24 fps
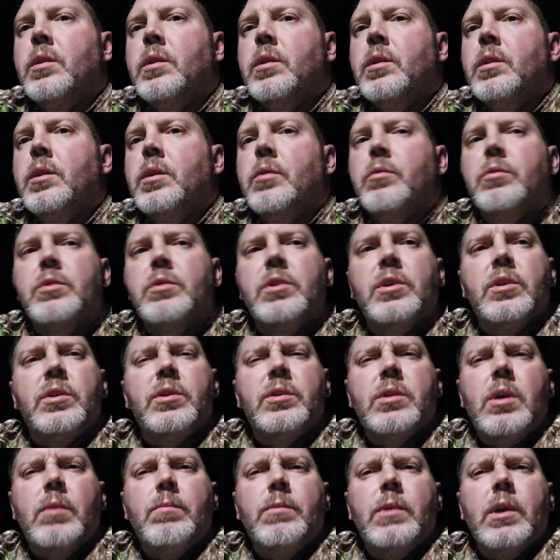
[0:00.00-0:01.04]
there was just
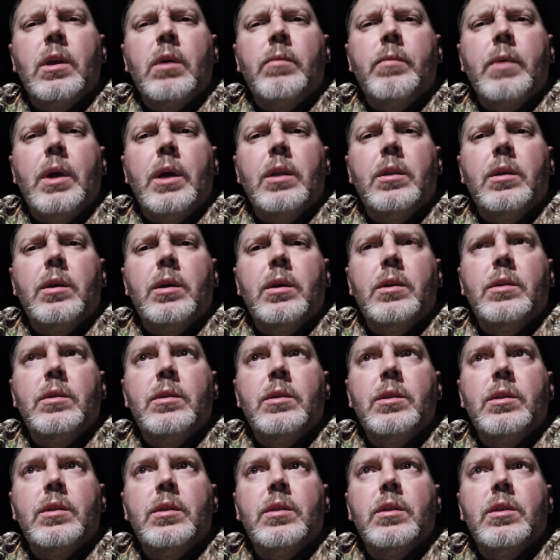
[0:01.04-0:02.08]
something about the
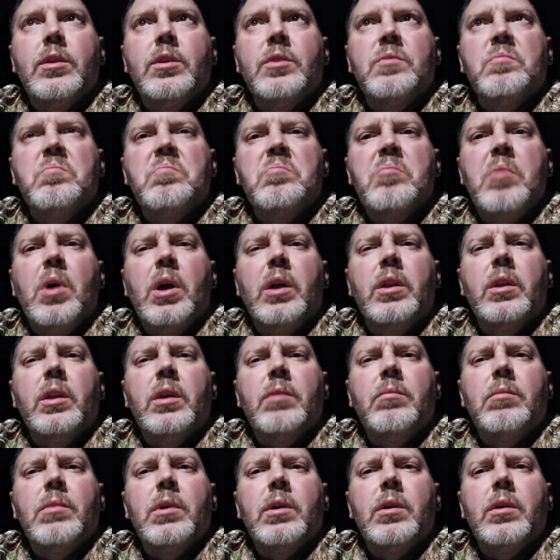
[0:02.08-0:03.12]
incident that just bugged
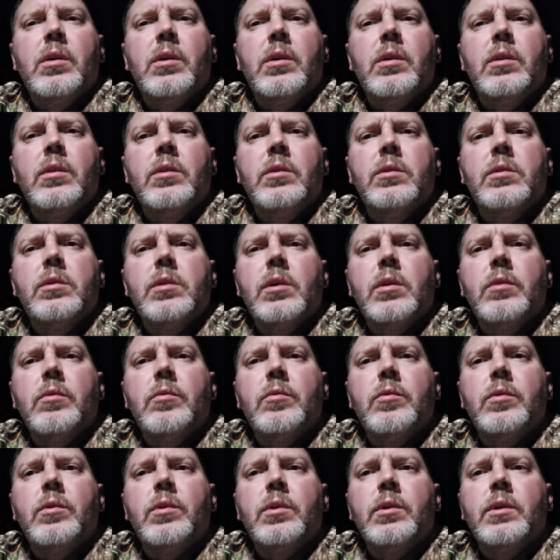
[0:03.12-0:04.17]
him. And so
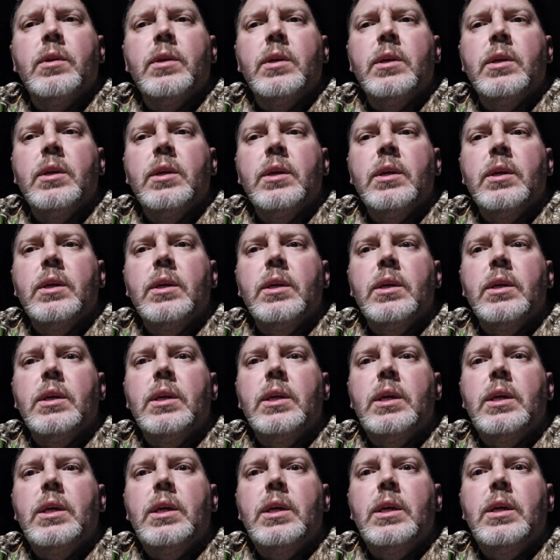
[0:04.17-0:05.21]

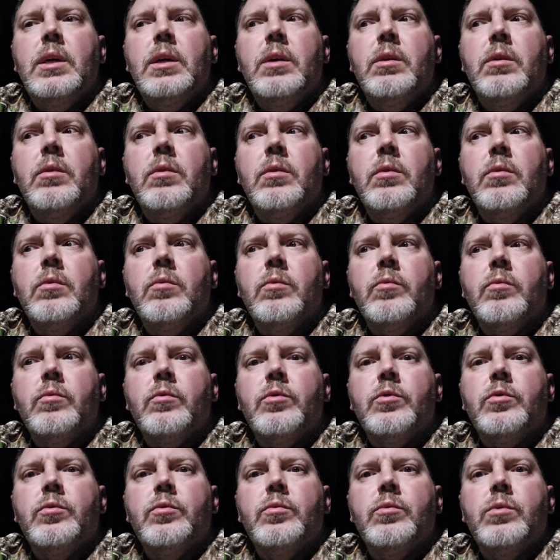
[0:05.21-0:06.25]
he
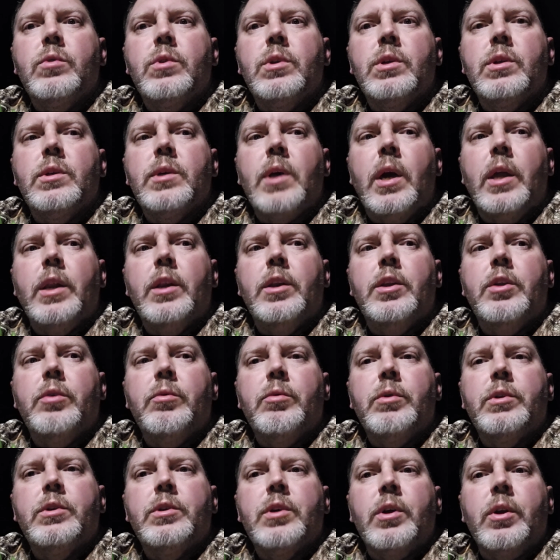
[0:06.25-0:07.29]
decided to
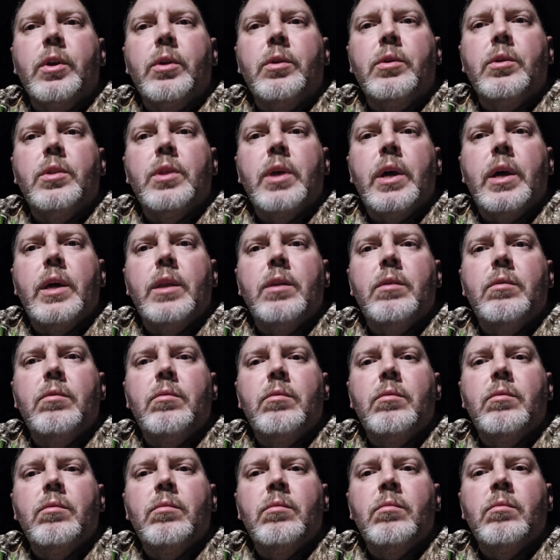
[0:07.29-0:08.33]
return to that
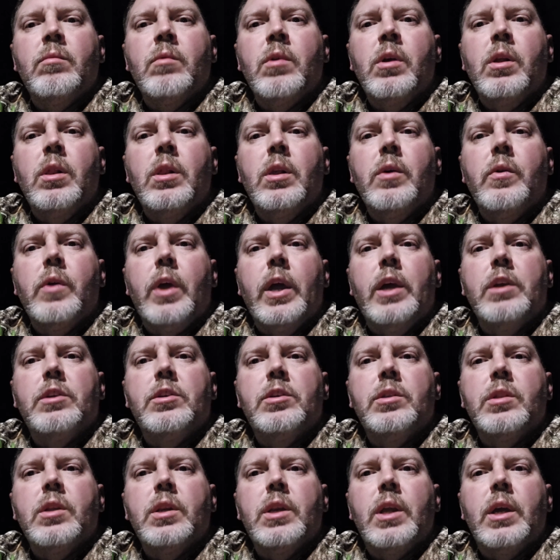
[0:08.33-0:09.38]
location
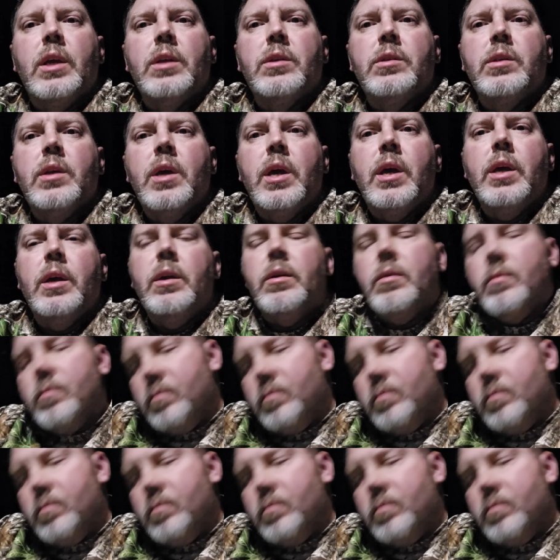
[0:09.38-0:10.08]
the next day.